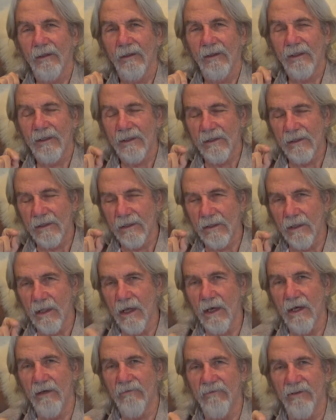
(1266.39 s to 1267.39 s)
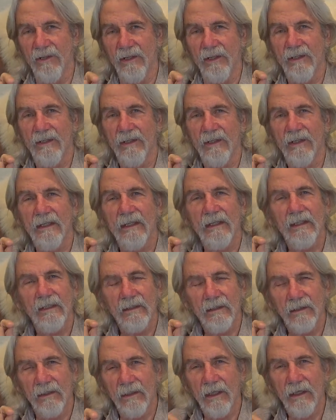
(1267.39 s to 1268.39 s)
He loved it. He
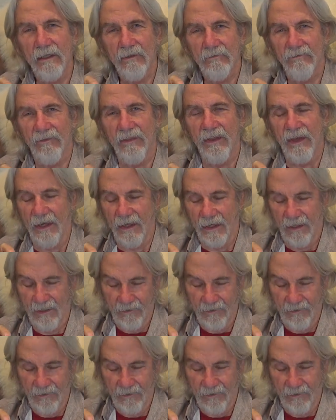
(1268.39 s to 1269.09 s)
loved that.